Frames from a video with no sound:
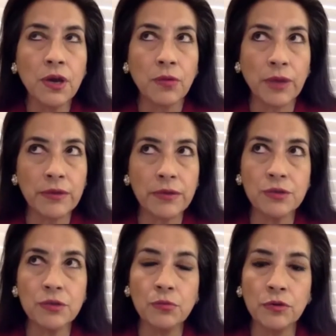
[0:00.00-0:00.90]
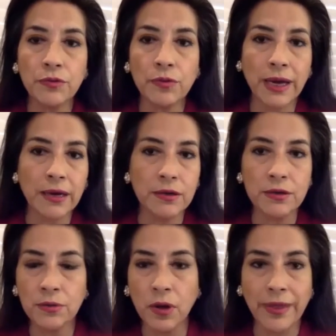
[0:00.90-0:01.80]
rather than to move around and
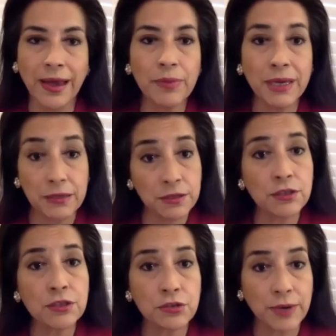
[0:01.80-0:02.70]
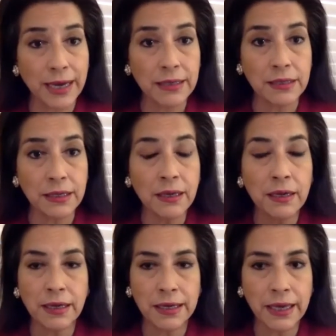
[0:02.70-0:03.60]
do all that because it's distracting,
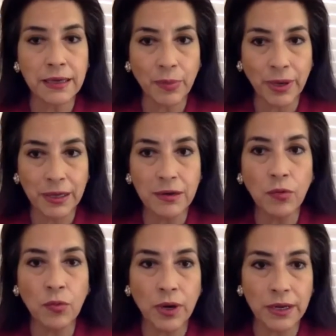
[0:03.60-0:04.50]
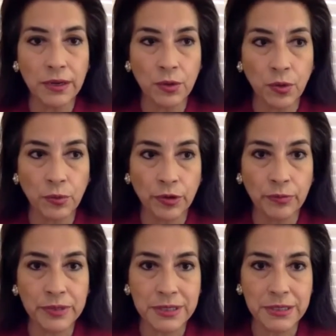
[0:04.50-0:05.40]
again, depending on what your
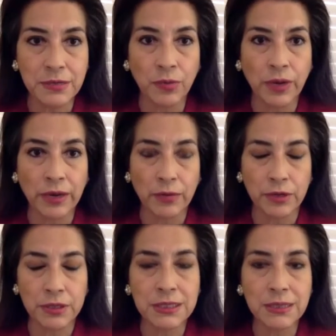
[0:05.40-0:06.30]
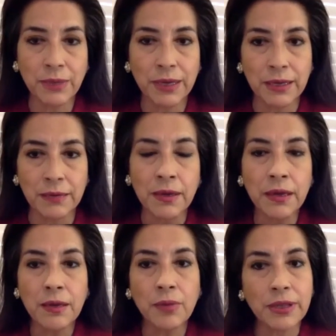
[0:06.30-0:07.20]
purpose is and why you're participating.
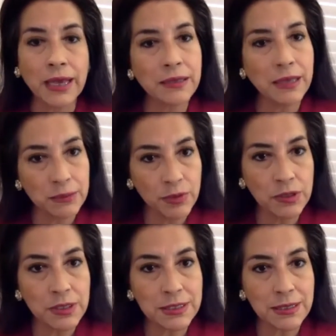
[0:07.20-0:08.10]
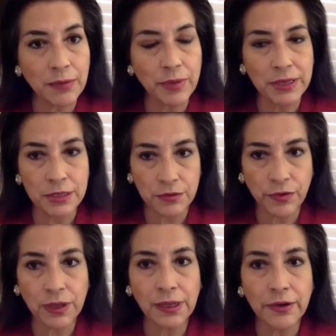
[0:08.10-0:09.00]
But that takes me to the step, because just for
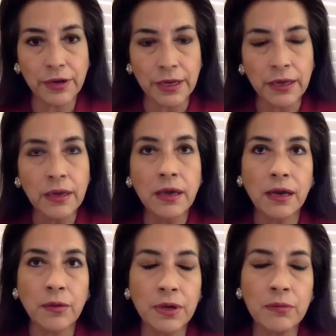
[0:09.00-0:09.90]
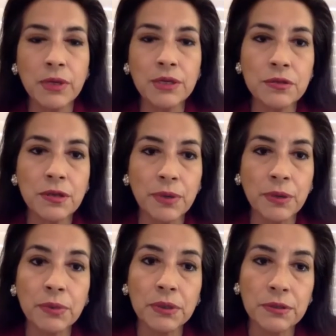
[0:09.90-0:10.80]
clarity, I want to make sure that
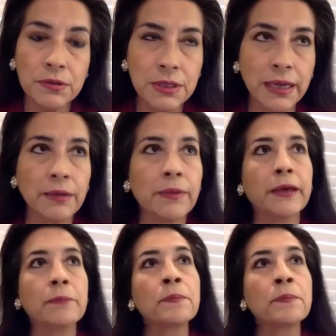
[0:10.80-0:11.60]
people understand that